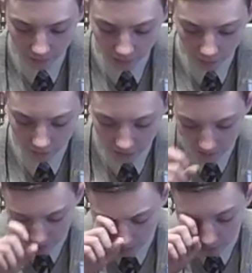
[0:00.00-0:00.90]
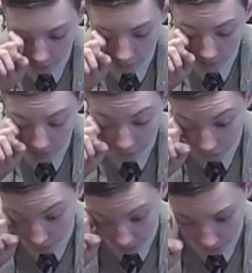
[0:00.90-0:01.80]
milligrams, sodium
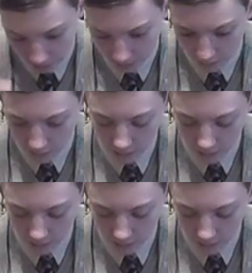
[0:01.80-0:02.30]
160,